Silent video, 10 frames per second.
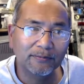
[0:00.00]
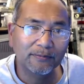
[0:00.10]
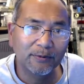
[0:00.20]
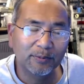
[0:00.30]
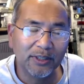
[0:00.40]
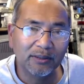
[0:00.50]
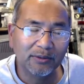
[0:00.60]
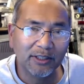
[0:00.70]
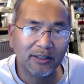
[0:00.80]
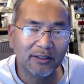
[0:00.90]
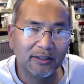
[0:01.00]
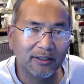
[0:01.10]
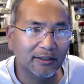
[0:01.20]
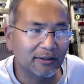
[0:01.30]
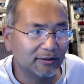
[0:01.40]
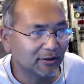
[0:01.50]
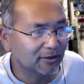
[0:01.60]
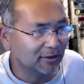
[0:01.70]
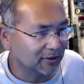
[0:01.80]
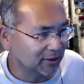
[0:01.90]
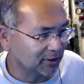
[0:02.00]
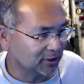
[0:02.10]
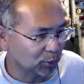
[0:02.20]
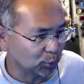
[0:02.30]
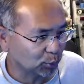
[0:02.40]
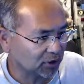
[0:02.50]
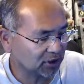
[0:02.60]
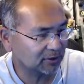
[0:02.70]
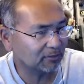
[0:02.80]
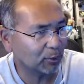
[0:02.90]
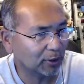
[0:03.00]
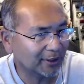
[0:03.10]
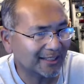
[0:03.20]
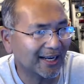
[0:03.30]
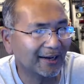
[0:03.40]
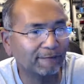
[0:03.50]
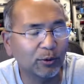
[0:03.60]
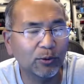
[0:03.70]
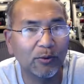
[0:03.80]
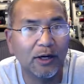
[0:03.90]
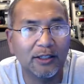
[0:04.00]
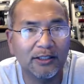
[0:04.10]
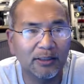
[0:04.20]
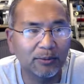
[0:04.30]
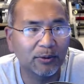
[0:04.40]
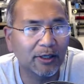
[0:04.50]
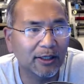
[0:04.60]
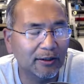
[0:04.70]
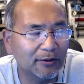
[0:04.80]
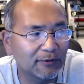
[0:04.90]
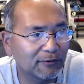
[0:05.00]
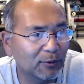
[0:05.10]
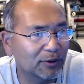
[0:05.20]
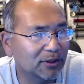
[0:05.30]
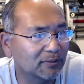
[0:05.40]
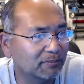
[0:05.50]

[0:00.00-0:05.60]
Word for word: we'll be able to get uh, another, these two more ten foot rods that will be ready to go for some